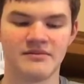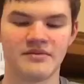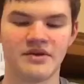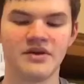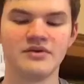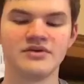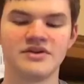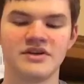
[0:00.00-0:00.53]

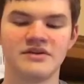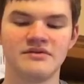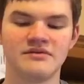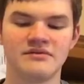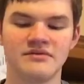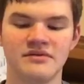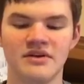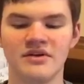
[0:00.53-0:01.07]
Houston,
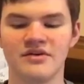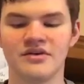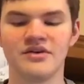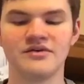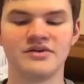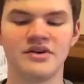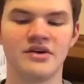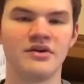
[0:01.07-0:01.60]
either
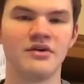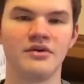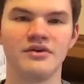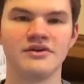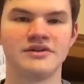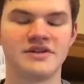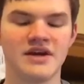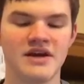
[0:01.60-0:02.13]
Houston or
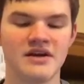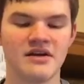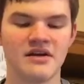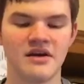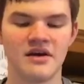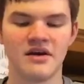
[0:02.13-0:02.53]
Golden State,